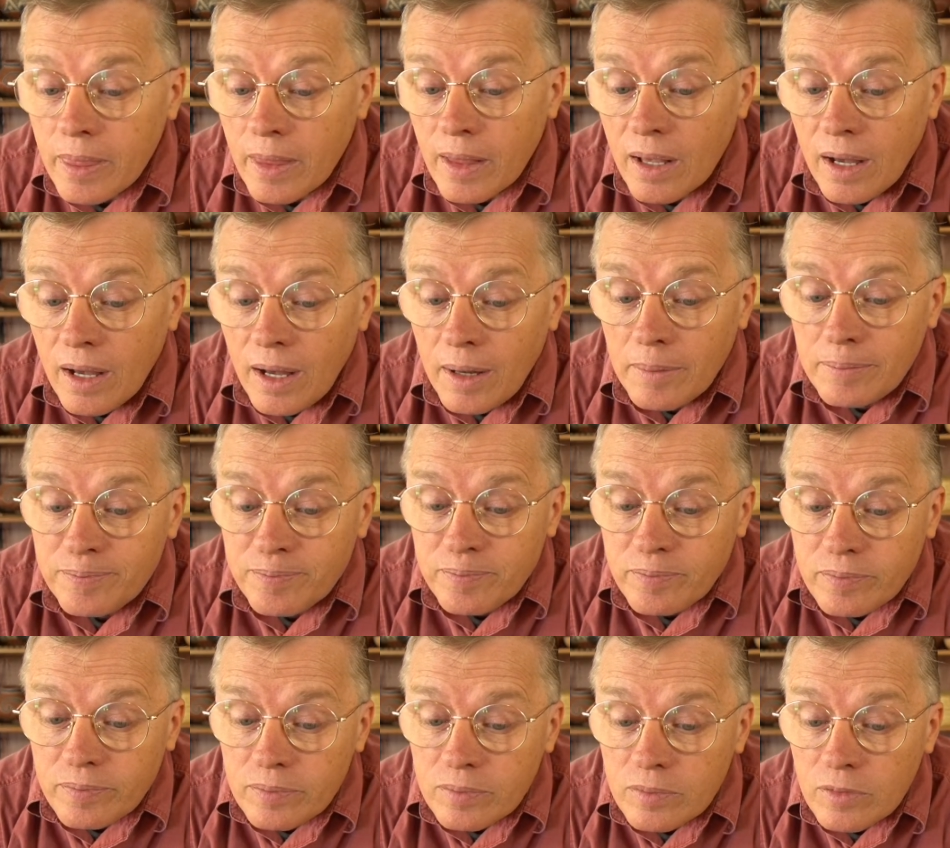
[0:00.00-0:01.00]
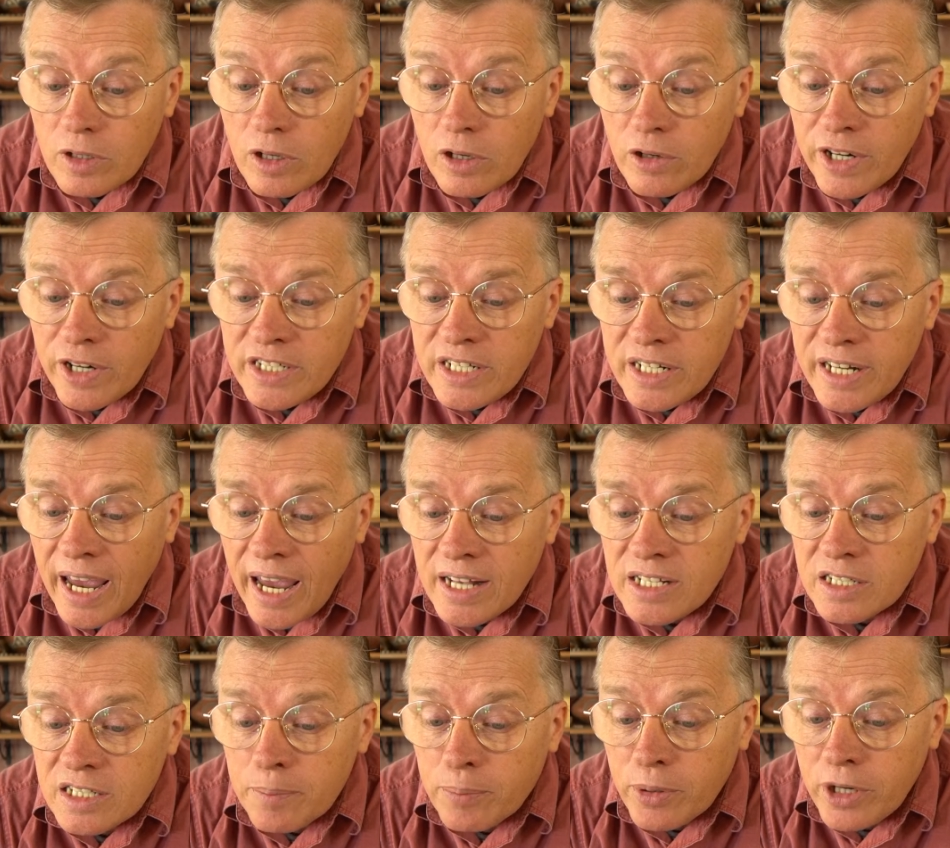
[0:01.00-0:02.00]
Um, Kristen Kansas,
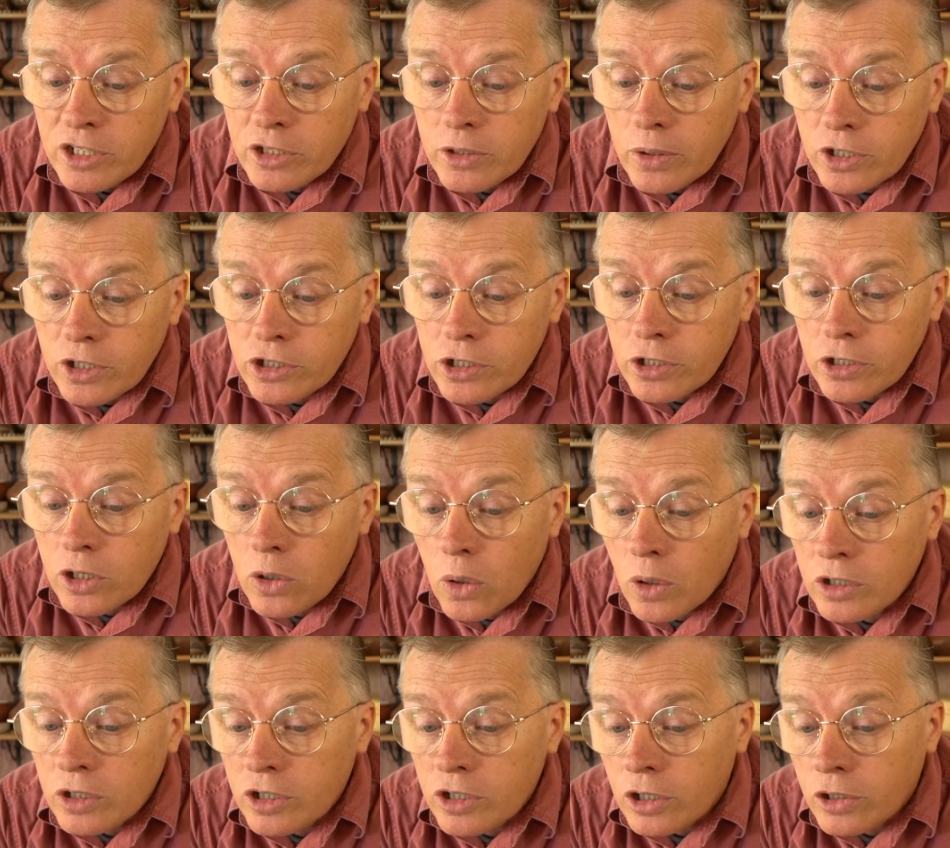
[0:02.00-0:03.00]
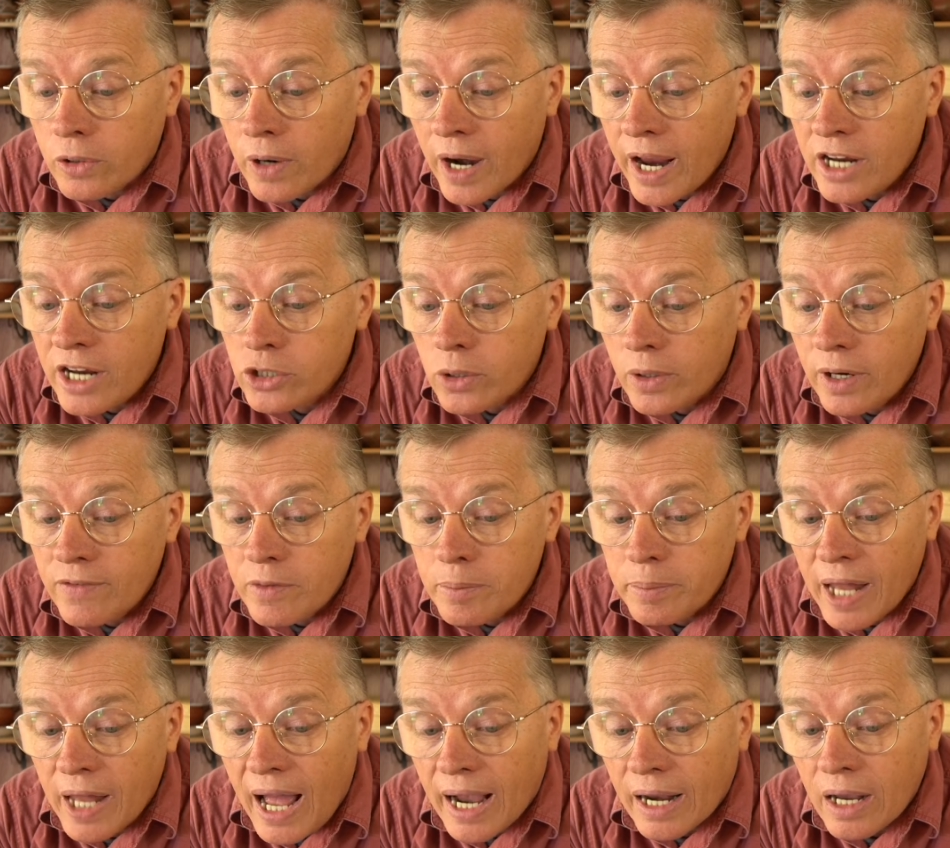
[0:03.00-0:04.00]
some prehistoric sugar cores are grayish or even
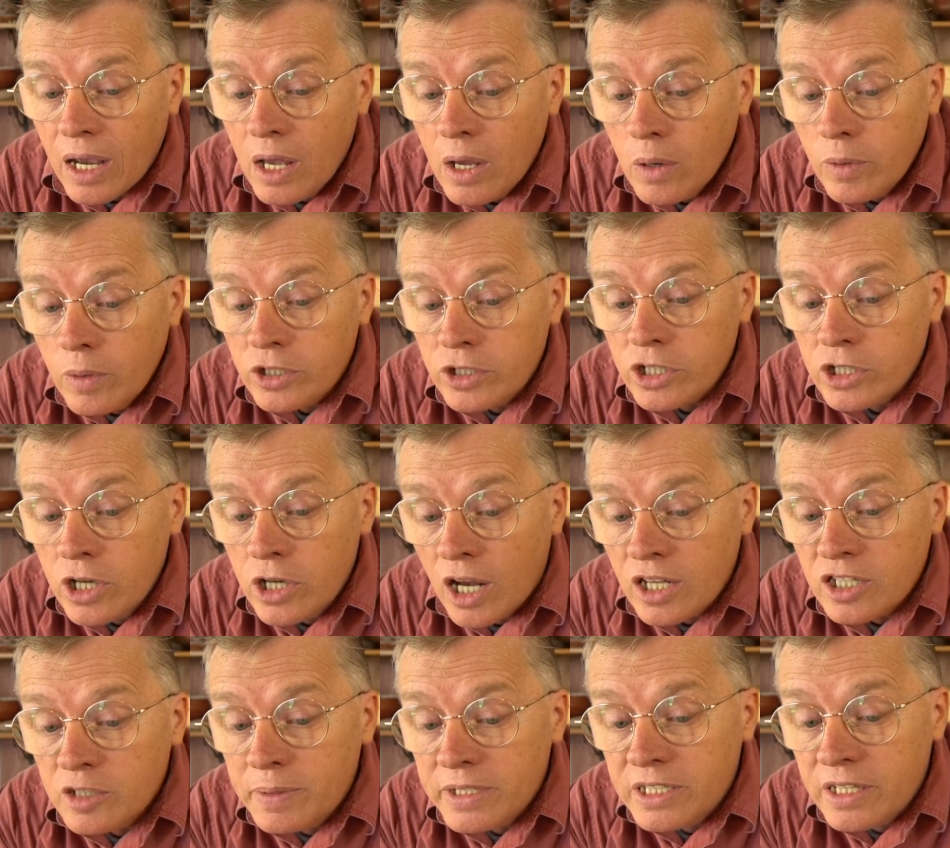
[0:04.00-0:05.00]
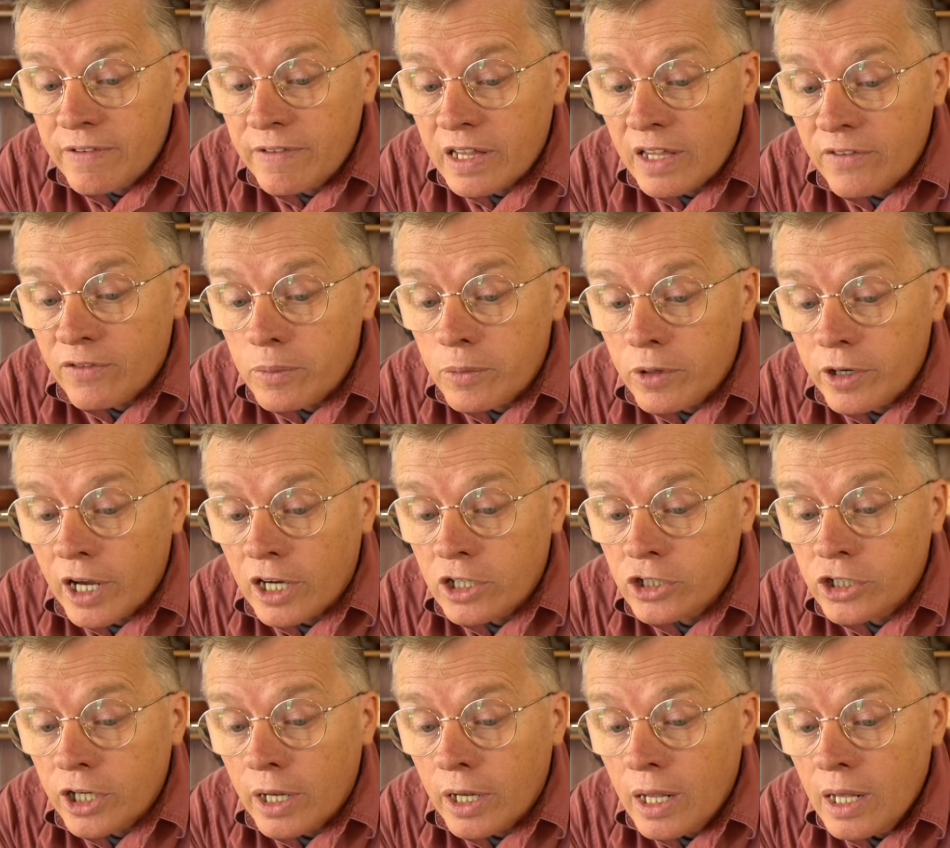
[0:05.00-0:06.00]
black, which is not specifically from
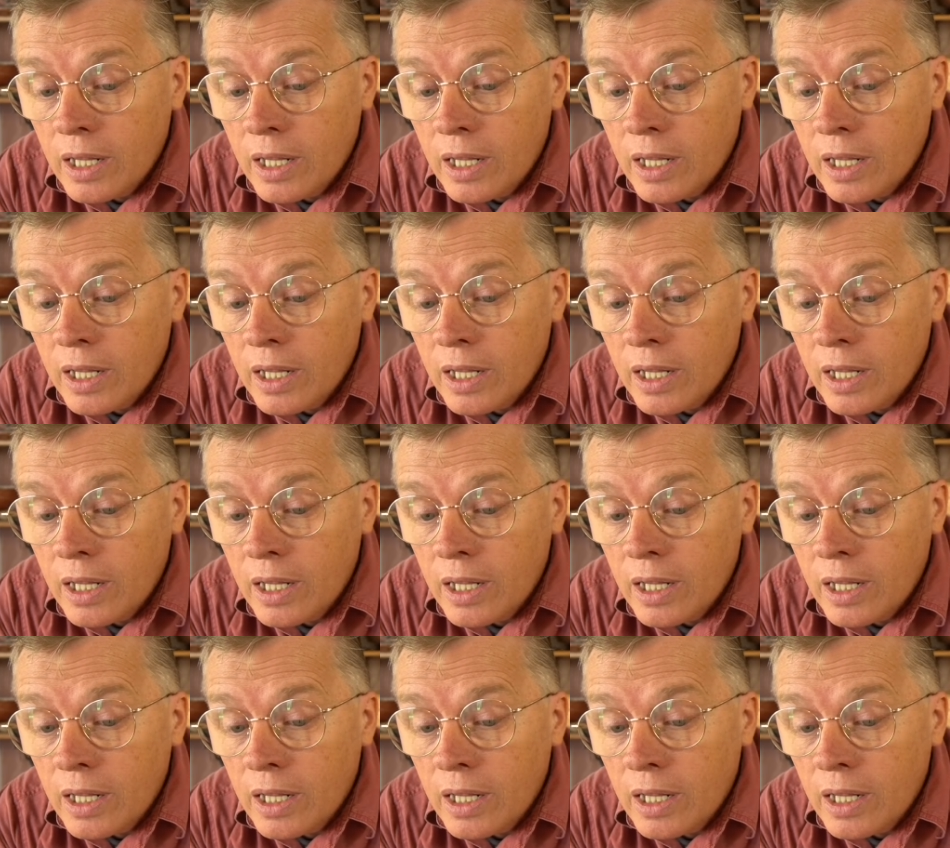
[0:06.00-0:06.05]
reduction.